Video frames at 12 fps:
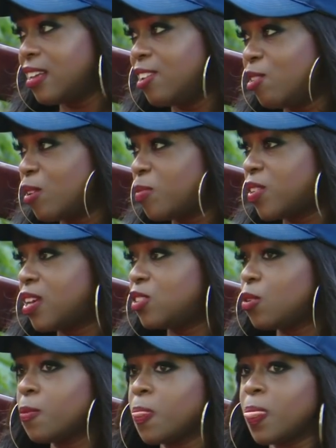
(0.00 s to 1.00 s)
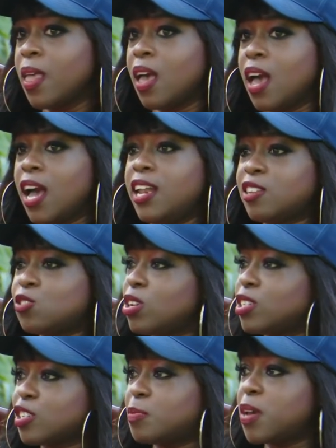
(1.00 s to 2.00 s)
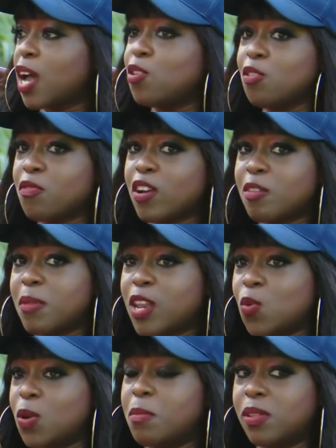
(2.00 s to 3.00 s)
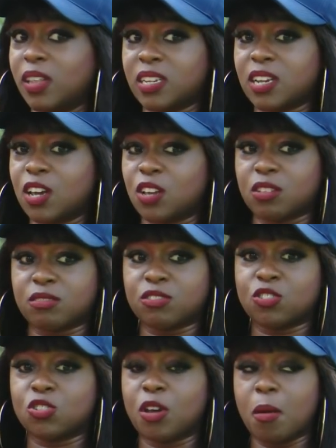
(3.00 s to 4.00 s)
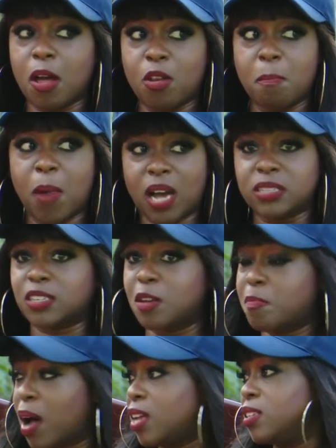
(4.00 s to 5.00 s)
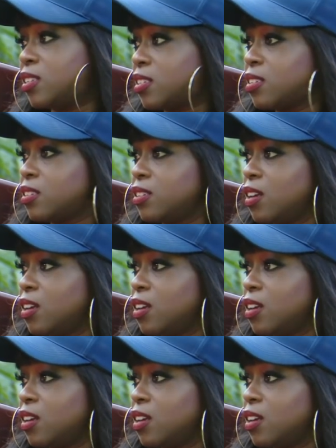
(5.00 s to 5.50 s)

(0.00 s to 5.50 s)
You know what I'm saying? So, and it's not just me. I know very many women that take months and months.